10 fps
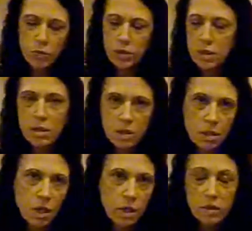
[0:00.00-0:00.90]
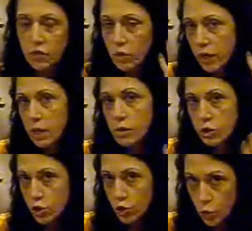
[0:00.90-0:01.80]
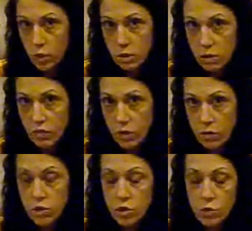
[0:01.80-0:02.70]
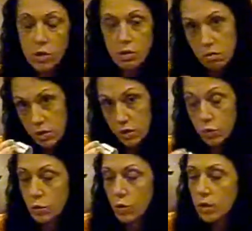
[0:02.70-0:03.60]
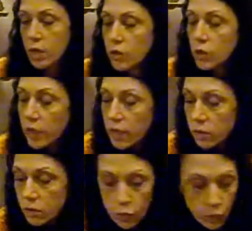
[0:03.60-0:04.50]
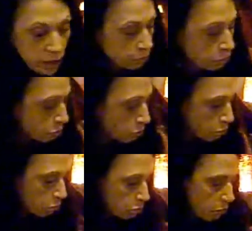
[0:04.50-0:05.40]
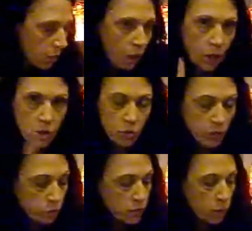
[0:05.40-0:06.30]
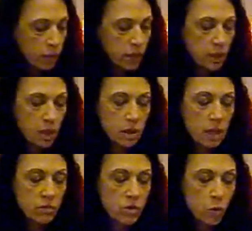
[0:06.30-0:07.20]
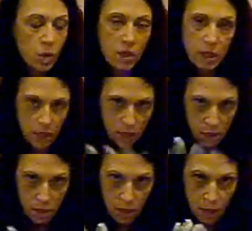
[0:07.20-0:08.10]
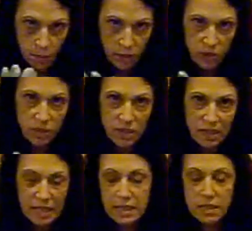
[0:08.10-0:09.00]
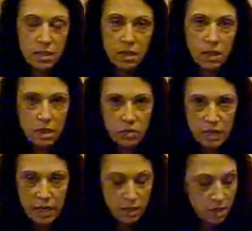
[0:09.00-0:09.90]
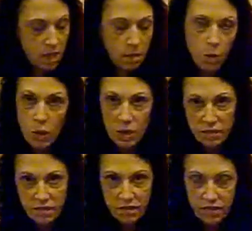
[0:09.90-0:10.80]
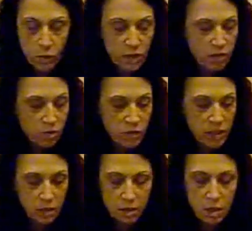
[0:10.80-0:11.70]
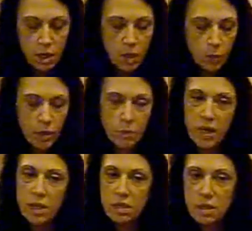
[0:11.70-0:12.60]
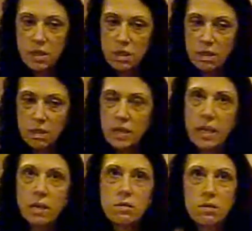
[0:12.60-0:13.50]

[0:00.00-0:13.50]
decent on. If your hair is short, very short, this will work on your hair as well. So he was wearing the gloves all night, but just in case the gloves had to come off for whatever reason, we painted his nails